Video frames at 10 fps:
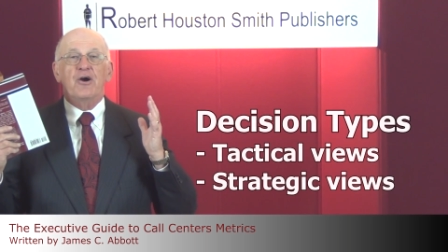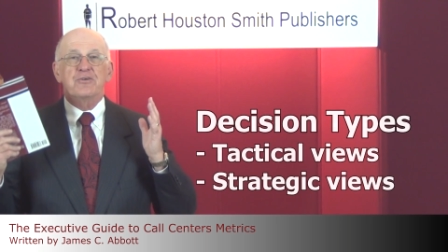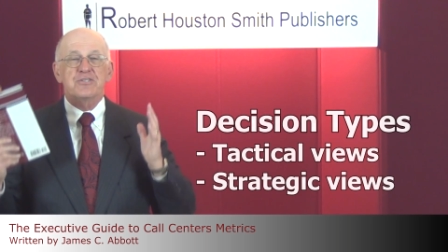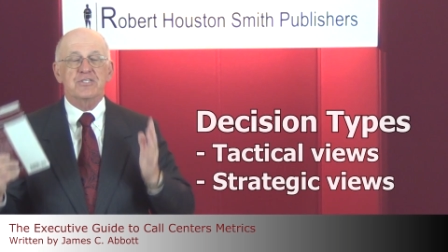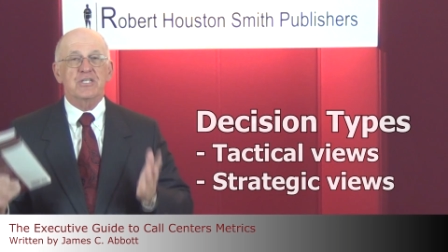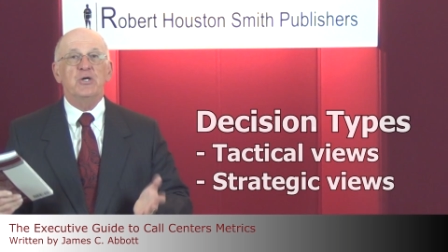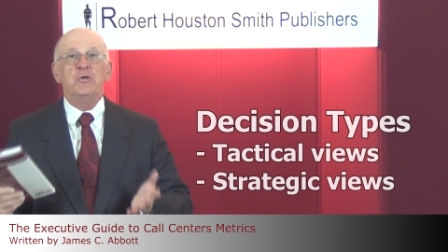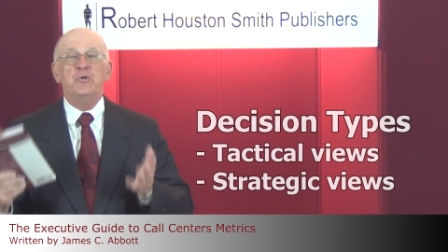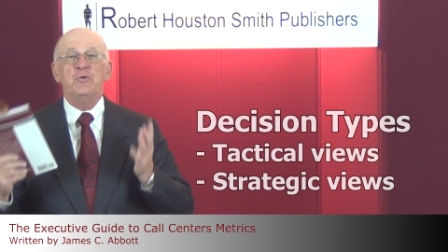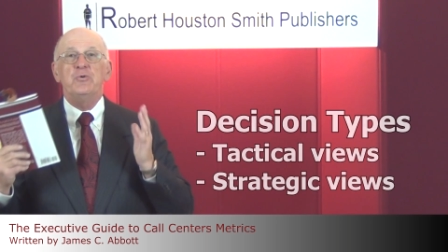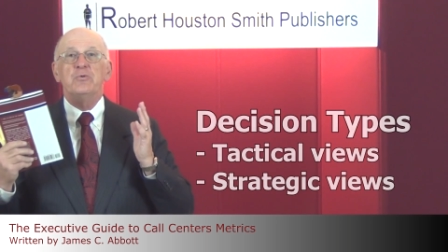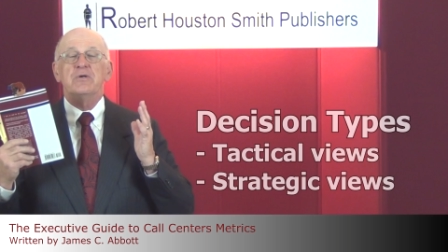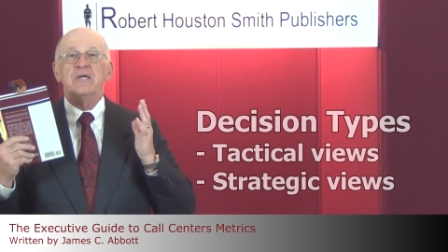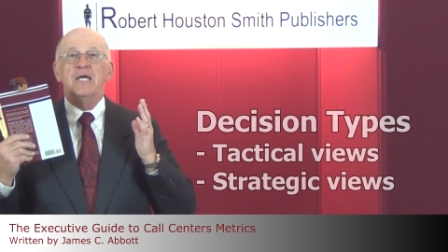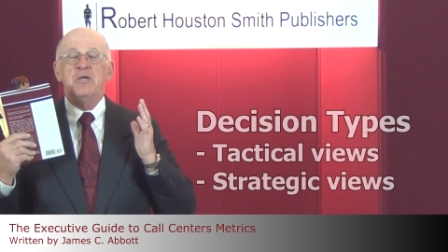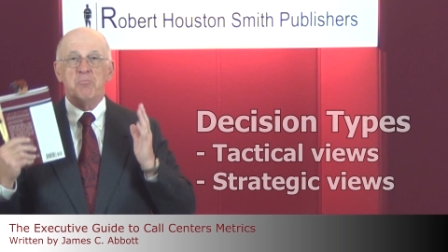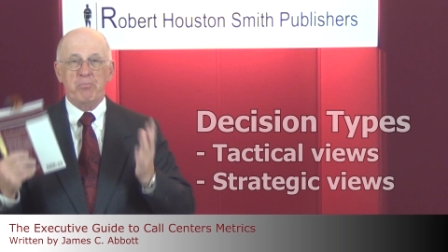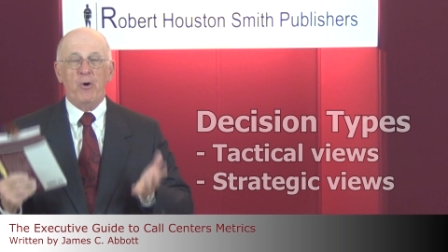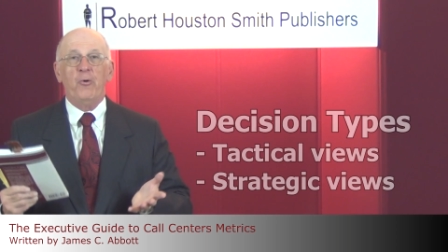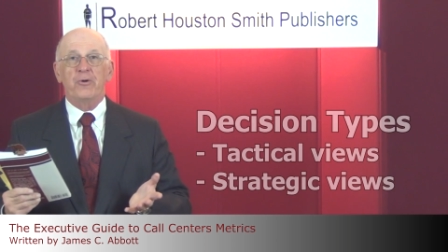are so
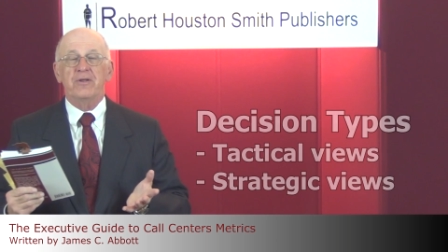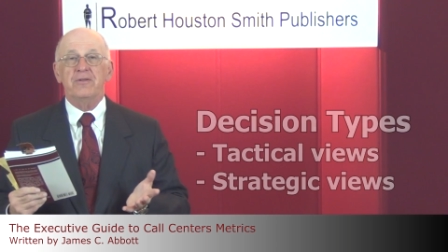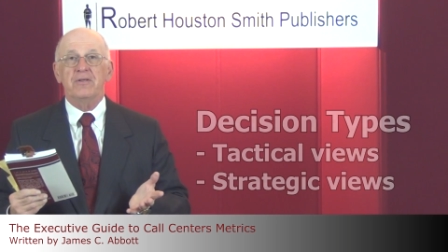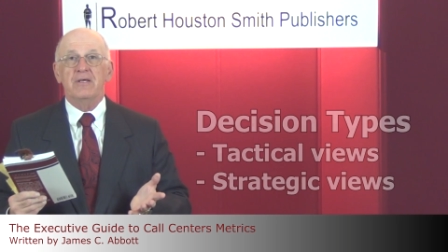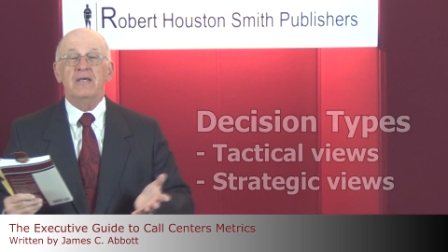important